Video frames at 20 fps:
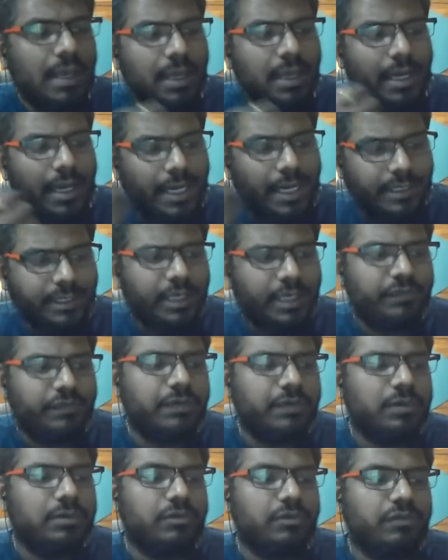and
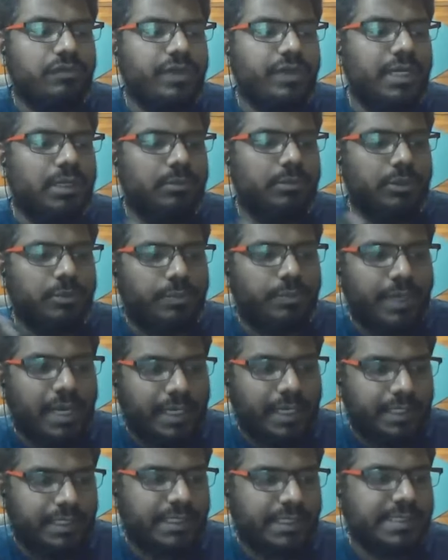therefore the freedom to
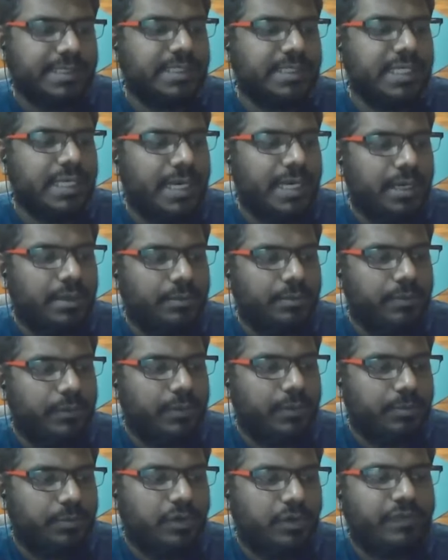practice and
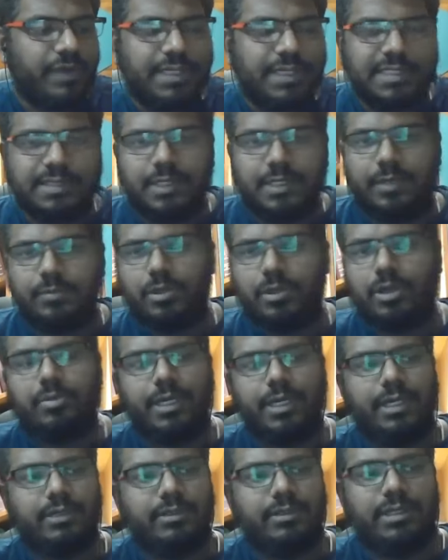profess and
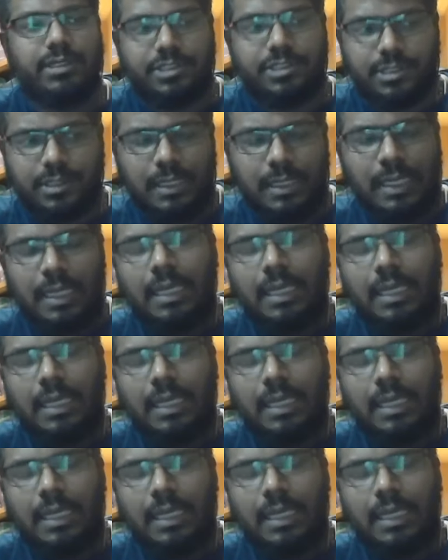propagate religion.